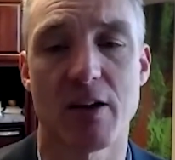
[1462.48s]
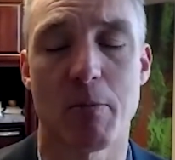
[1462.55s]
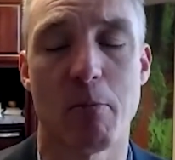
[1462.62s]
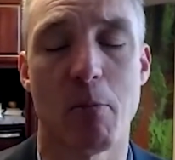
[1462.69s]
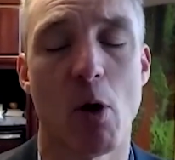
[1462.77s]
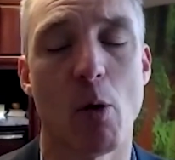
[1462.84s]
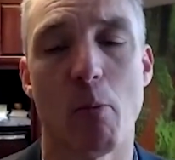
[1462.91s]

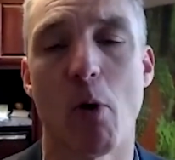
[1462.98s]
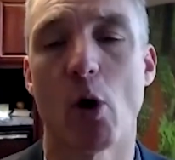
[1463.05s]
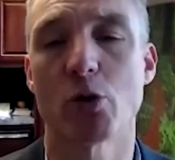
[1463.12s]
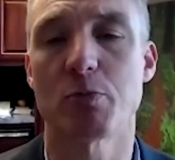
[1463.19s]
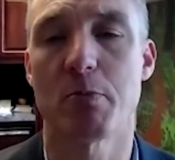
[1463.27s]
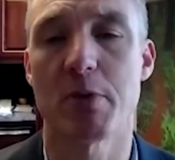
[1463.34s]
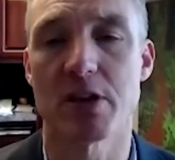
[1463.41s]

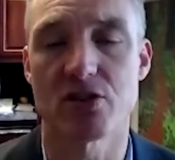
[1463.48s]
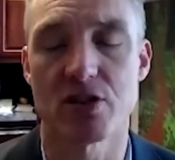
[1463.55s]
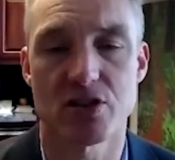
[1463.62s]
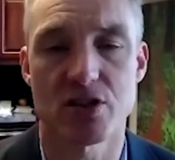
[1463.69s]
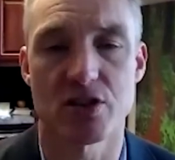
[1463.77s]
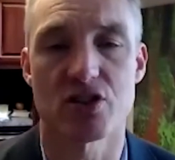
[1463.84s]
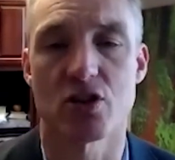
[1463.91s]
most
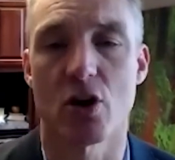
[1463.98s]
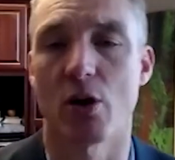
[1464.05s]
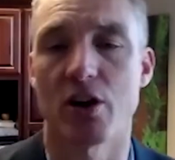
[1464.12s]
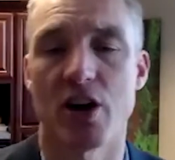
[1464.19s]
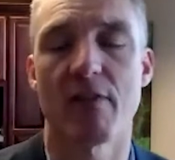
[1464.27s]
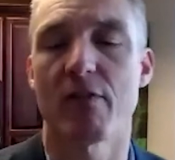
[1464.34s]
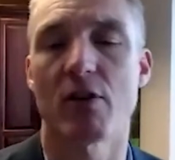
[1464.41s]
businesses don't
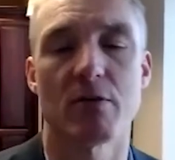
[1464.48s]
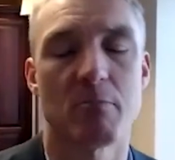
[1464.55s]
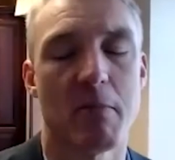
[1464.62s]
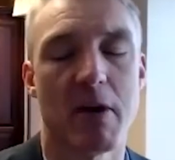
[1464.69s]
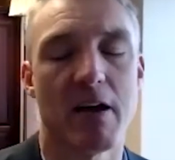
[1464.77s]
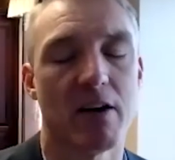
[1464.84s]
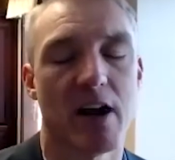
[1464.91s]
never
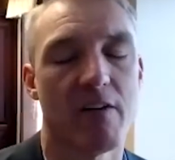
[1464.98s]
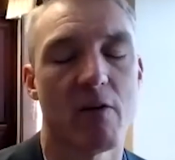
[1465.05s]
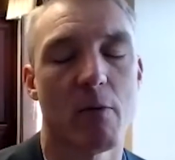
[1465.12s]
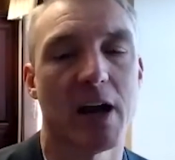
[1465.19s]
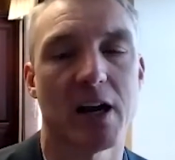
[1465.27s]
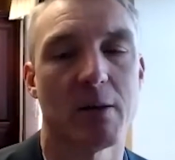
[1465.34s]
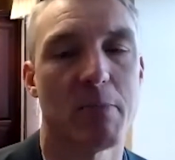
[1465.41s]

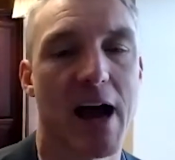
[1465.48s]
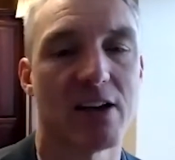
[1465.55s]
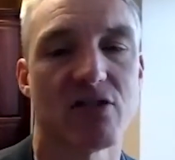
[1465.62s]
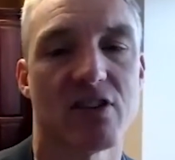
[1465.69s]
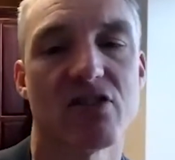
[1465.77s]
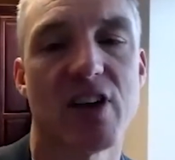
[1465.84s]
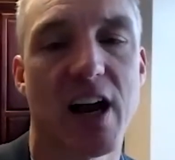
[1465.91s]
make it
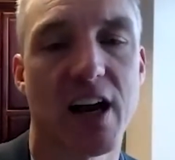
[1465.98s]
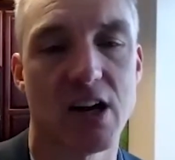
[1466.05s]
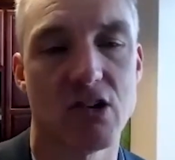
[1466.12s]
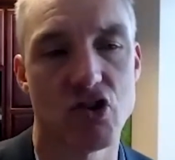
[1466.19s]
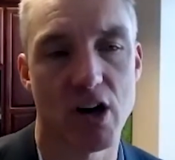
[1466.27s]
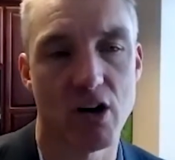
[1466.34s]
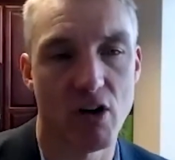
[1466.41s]
past the second
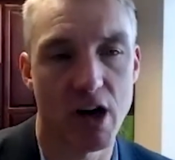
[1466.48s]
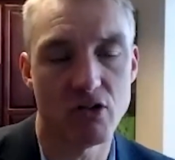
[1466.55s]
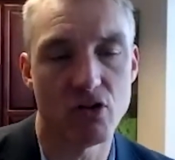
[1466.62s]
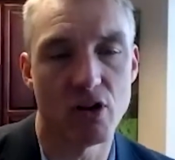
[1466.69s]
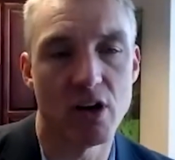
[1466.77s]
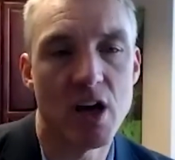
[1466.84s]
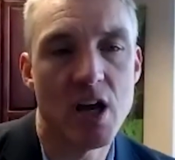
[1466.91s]

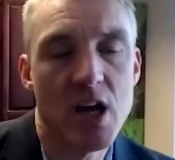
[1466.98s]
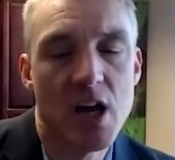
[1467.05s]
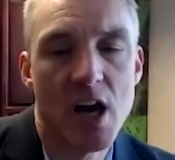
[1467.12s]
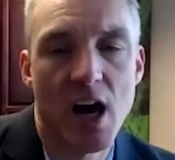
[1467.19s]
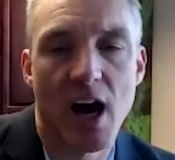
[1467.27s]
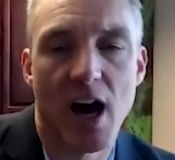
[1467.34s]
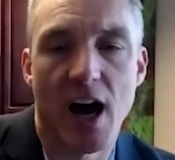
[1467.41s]
generation.
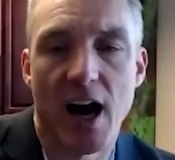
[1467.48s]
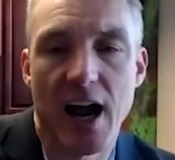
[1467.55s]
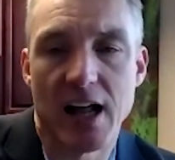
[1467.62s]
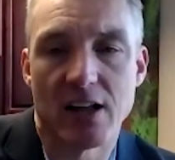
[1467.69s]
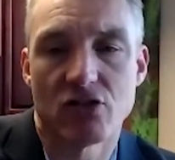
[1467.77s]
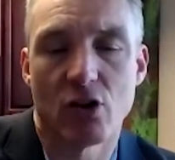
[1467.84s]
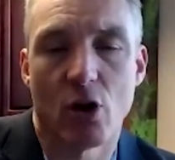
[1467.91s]

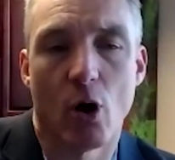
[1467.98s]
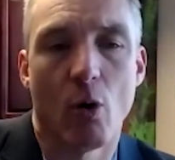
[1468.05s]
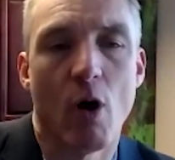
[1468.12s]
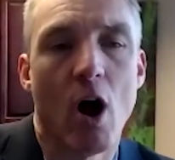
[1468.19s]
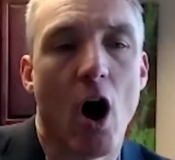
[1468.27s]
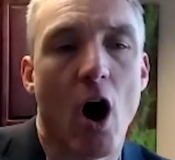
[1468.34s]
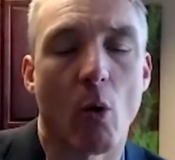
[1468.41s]
And
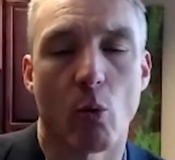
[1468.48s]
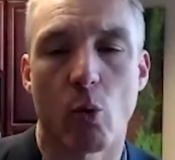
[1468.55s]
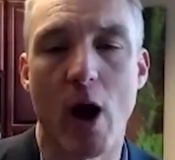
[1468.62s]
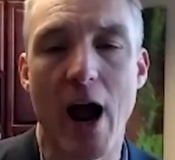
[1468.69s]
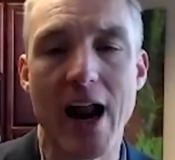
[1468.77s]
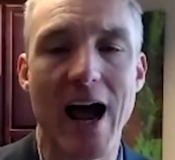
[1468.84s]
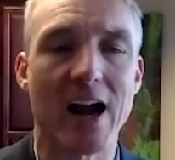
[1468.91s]
so
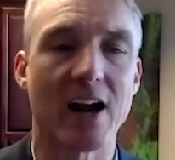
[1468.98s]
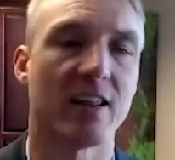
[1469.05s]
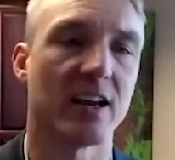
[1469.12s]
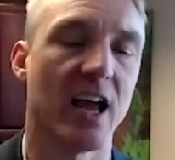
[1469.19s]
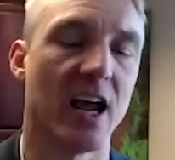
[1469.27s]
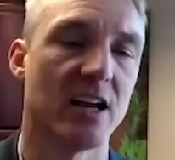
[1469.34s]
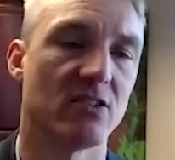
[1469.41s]
right out of the
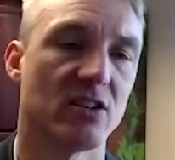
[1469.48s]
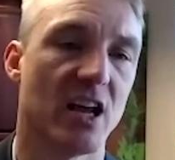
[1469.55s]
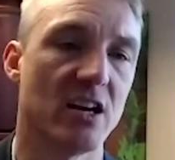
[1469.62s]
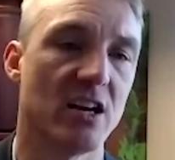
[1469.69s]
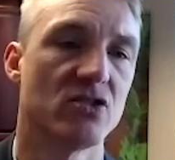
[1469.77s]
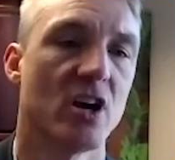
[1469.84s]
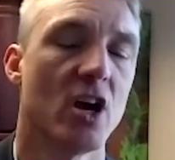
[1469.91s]
gate,
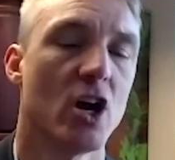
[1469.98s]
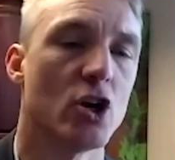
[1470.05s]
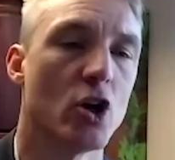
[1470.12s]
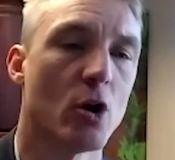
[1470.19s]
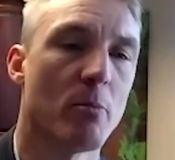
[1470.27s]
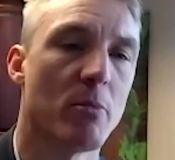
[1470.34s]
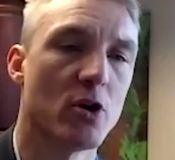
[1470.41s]
Stace,
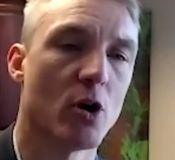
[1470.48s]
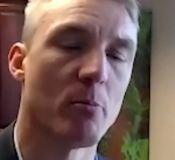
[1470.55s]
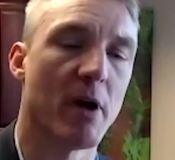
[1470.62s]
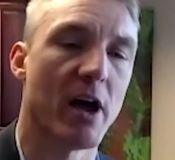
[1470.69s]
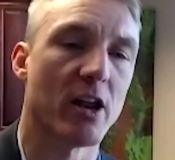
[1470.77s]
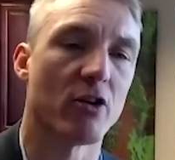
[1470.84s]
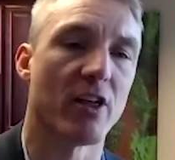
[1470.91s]
you're
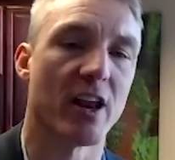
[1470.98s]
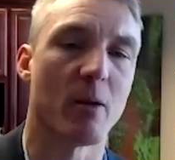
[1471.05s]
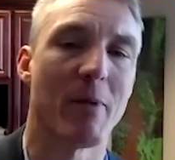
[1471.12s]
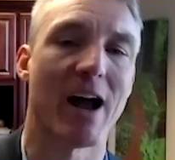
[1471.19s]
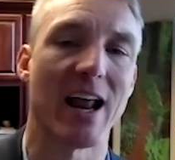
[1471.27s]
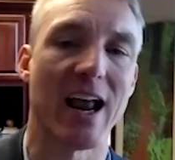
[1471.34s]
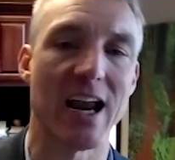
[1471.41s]
better than
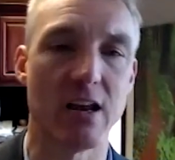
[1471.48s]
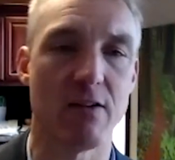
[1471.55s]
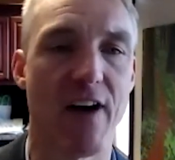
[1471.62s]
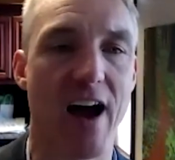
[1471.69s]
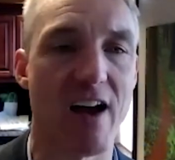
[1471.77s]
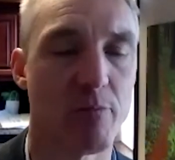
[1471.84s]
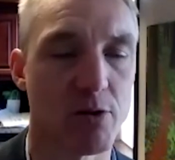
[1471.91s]
about
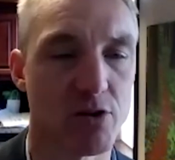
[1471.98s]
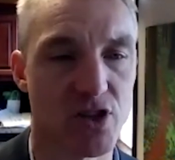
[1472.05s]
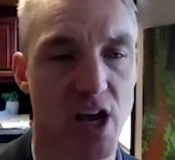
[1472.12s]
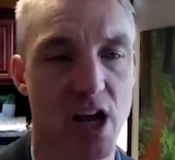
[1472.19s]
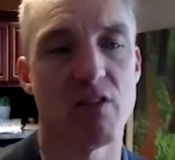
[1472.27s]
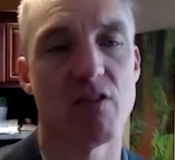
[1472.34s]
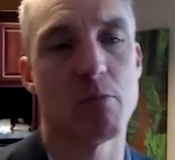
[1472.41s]

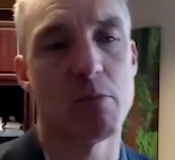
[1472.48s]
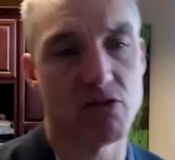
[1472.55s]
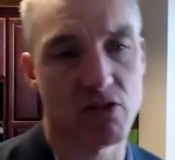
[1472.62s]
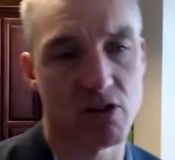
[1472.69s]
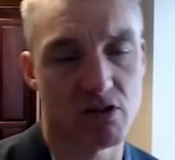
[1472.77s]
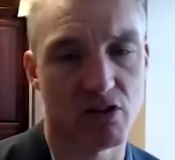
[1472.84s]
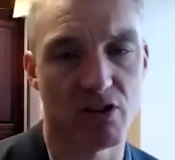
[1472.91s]
85% of the
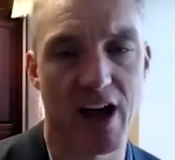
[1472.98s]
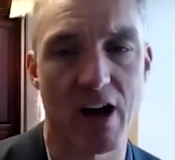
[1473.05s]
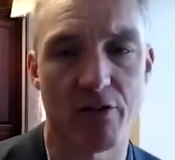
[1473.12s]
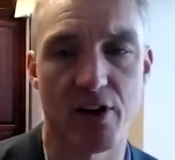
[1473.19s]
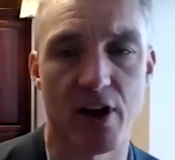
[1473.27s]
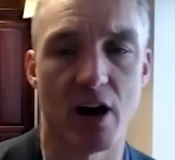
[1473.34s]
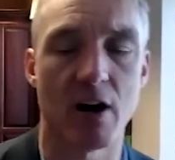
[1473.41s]
businesses
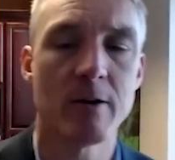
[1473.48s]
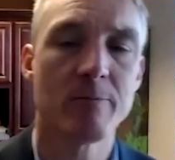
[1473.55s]
out there.